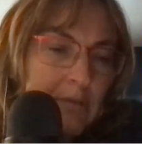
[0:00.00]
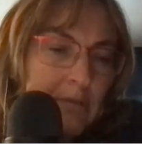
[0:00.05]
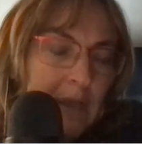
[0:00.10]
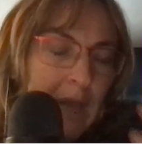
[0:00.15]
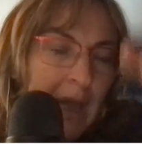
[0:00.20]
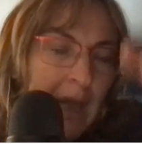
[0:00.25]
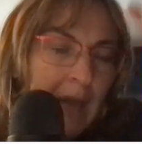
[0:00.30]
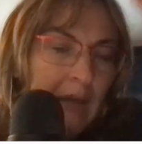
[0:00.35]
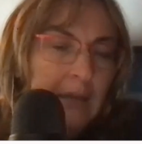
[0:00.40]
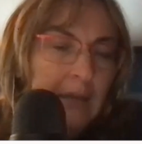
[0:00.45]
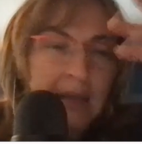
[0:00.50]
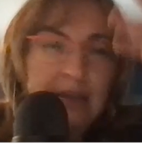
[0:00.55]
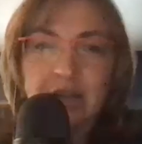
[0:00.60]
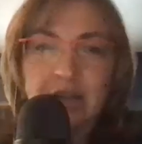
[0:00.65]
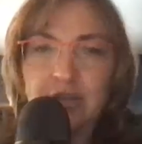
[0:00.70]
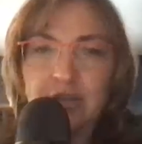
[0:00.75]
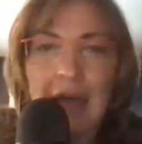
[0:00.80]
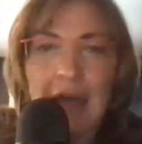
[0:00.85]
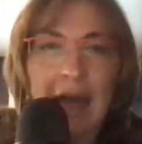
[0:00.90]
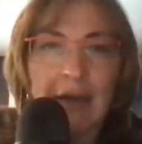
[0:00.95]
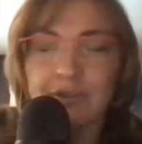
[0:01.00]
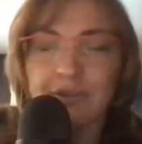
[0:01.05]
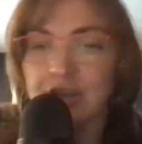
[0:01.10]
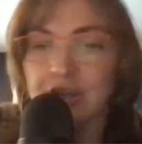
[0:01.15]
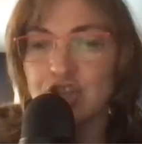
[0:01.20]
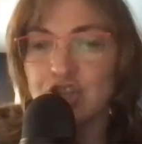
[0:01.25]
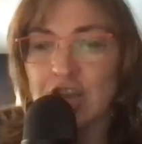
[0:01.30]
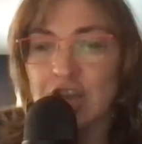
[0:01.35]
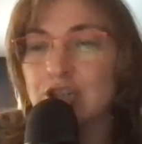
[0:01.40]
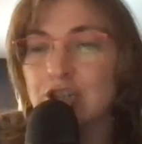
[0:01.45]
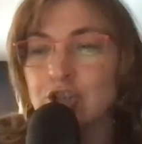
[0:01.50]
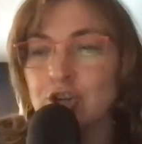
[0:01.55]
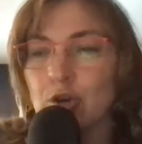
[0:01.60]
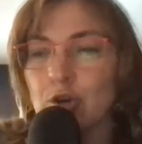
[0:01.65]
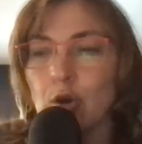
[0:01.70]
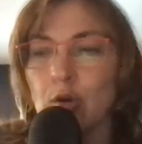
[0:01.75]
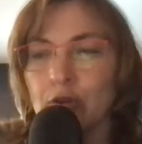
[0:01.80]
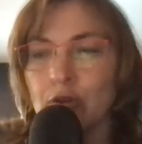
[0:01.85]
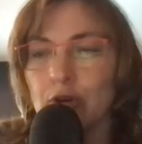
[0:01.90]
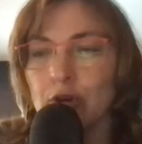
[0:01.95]
have conjecture
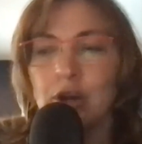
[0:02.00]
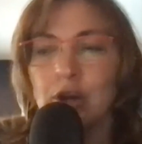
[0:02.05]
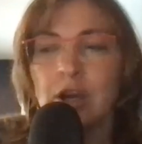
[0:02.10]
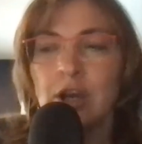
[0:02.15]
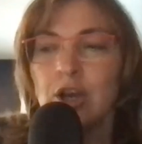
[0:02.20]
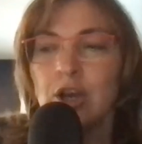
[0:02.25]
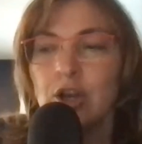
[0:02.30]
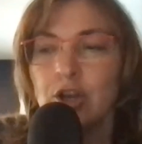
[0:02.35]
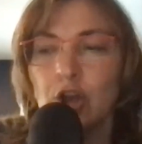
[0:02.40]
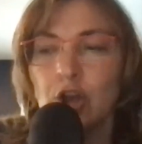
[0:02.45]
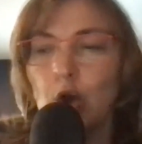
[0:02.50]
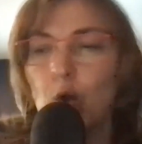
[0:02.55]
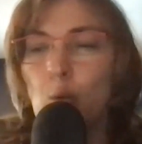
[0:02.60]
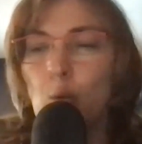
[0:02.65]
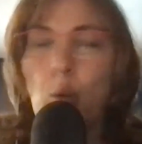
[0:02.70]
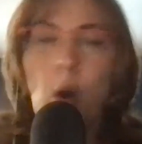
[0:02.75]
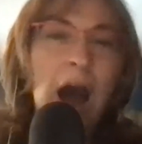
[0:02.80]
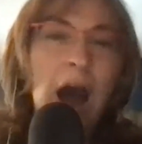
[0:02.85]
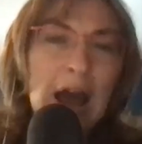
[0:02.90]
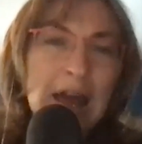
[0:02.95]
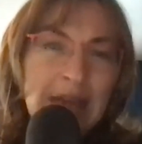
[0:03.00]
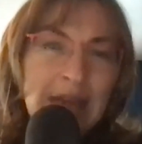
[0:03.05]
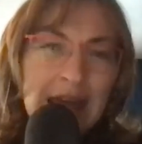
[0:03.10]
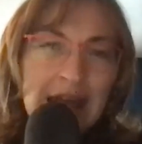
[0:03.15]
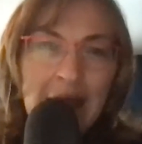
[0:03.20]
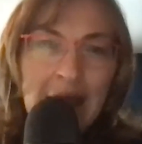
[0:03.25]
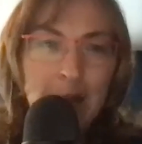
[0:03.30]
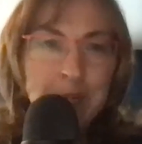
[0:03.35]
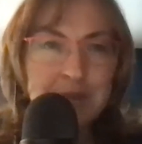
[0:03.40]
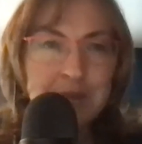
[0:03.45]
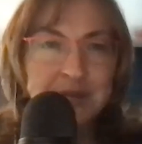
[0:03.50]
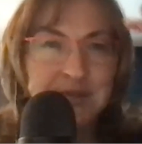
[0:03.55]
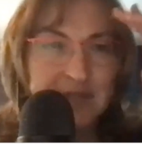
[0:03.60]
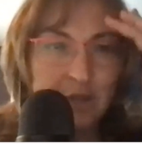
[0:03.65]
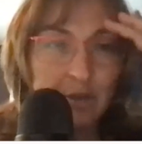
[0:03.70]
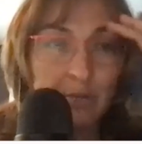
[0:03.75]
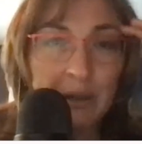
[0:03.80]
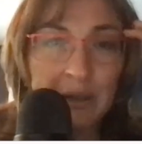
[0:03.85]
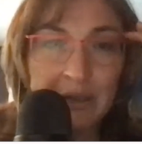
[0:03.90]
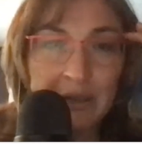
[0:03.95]
over, why that happens, that
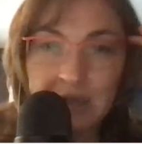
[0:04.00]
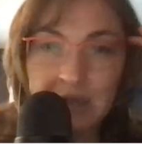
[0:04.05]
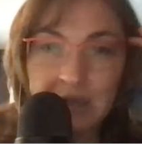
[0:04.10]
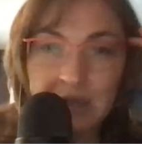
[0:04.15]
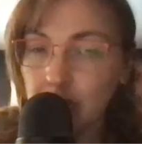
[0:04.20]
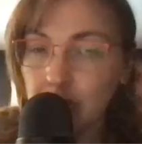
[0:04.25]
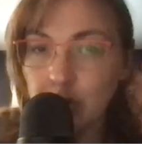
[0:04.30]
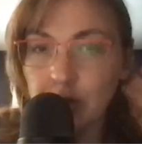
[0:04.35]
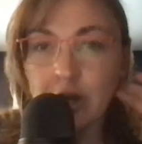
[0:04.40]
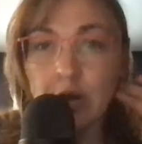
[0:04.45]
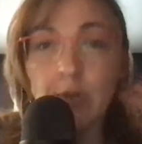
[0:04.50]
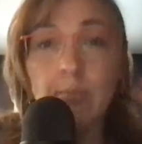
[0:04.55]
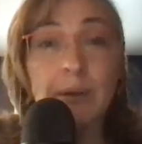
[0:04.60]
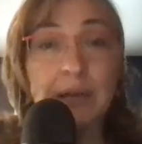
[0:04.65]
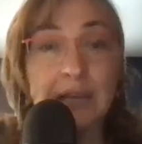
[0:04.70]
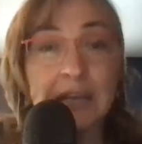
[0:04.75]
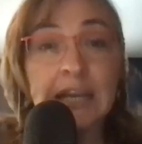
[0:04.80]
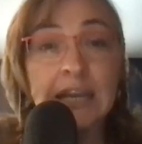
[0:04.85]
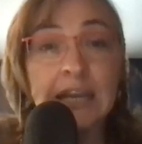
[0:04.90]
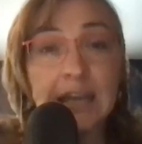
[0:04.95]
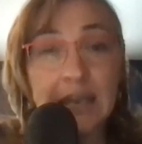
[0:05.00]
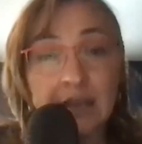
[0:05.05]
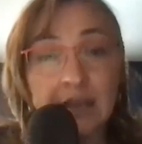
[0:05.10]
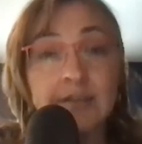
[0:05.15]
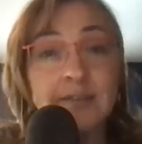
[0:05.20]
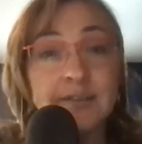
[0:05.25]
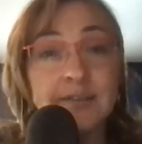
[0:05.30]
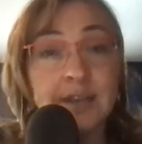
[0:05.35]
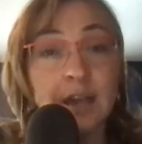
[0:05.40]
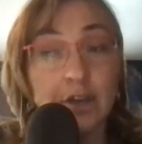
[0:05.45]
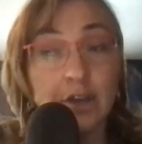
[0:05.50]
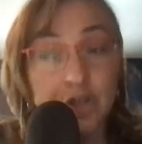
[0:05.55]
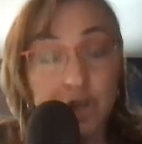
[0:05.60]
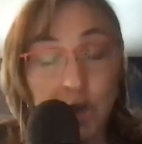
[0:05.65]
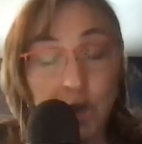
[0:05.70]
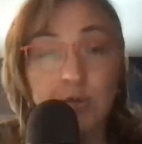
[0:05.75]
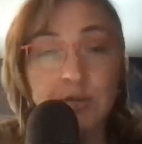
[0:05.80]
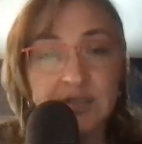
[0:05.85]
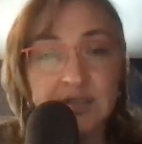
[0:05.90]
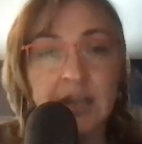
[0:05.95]
you might get hungrier, but it is a
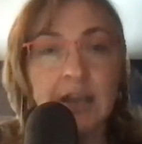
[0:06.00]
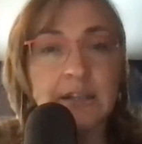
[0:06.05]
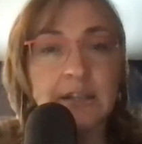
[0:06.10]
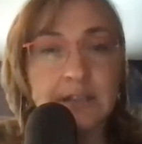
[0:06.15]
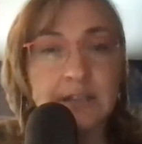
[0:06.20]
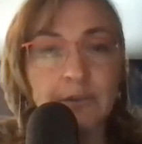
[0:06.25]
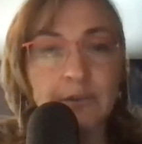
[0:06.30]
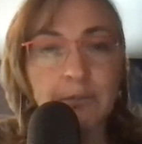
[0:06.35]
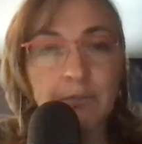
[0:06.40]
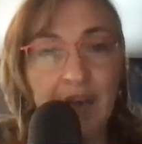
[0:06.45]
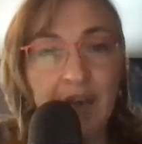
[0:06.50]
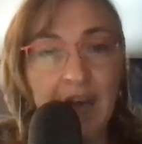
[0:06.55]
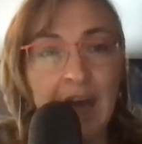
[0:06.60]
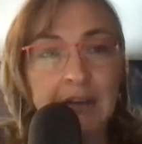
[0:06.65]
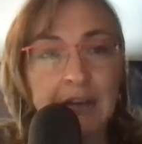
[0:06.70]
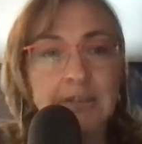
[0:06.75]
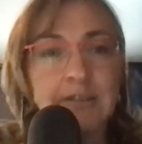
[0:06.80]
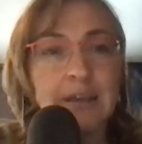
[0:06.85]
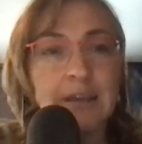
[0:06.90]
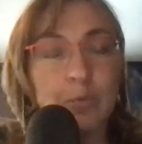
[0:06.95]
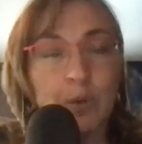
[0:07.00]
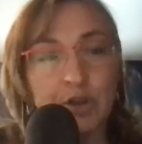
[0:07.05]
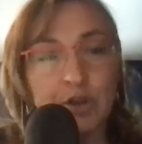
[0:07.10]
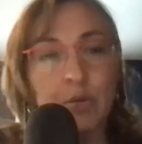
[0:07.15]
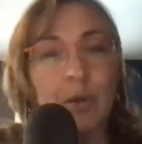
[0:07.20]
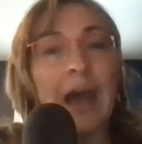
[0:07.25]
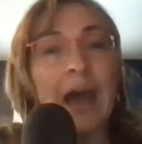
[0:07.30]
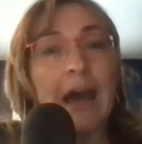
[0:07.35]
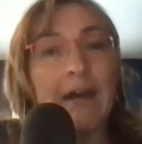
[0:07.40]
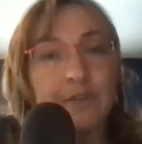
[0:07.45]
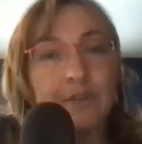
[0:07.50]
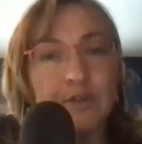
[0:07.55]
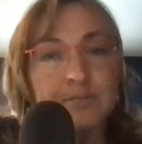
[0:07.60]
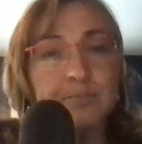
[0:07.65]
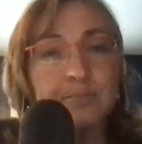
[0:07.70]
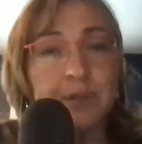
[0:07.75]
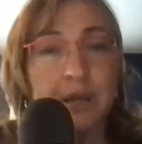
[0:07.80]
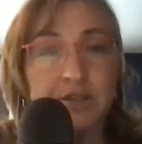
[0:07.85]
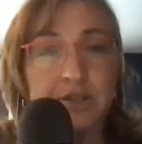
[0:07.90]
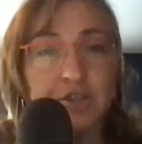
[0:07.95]
known scientific fact that when you have those
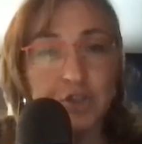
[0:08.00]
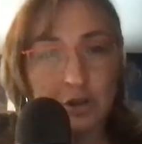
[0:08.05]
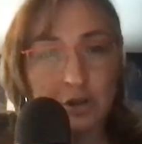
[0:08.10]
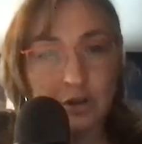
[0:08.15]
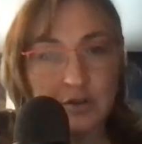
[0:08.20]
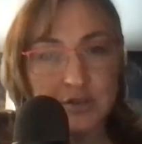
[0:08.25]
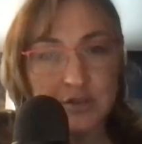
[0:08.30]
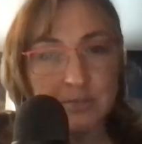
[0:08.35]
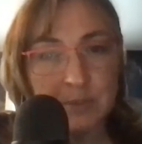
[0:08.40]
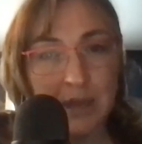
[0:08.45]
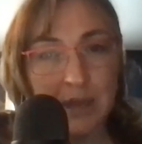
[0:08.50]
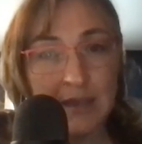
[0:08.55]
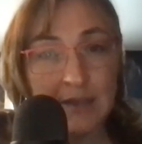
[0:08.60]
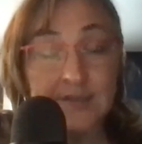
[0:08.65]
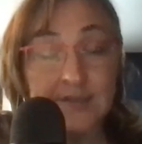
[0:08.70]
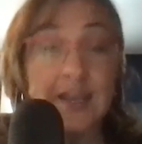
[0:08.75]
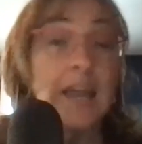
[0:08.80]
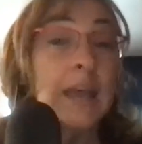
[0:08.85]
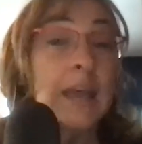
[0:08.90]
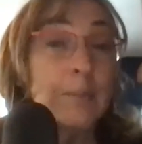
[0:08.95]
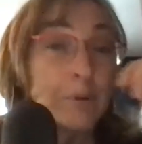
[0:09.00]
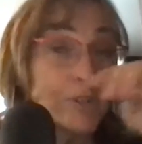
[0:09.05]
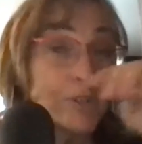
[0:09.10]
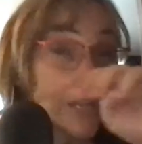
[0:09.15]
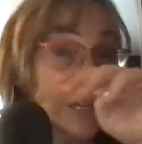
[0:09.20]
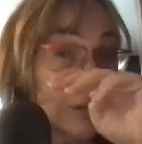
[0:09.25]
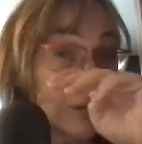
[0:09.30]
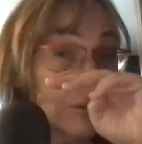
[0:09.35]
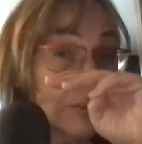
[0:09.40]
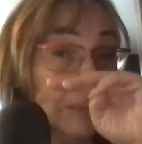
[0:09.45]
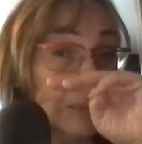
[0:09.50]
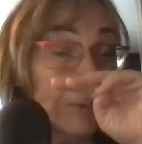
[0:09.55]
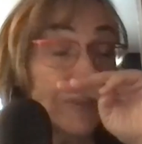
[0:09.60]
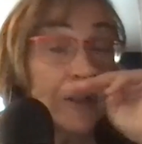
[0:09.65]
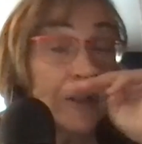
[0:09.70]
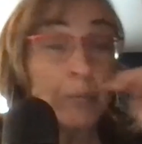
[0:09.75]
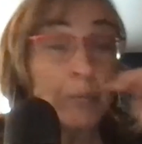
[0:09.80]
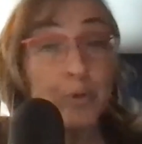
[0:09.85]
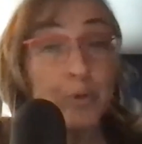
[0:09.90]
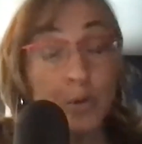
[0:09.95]
blood sugar spikes, particularly when
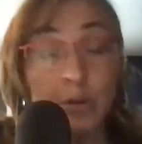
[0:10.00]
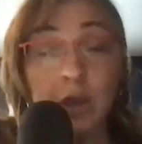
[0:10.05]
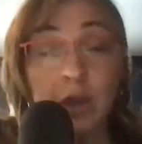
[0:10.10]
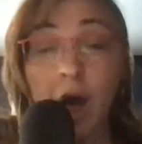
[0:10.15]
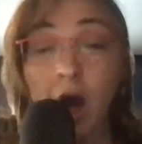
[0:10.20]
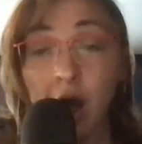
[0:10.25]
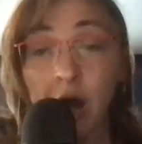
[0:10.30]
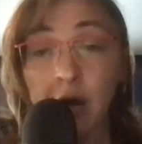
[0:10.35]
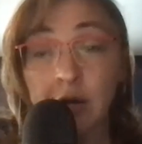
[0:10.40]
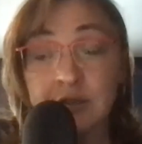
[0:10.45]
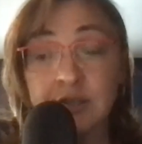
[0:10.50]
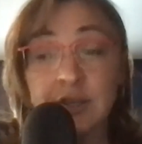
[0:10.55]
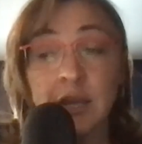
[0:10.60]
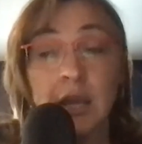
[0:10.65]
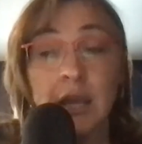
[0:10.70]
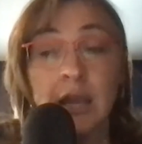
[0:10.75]
they're prolonged,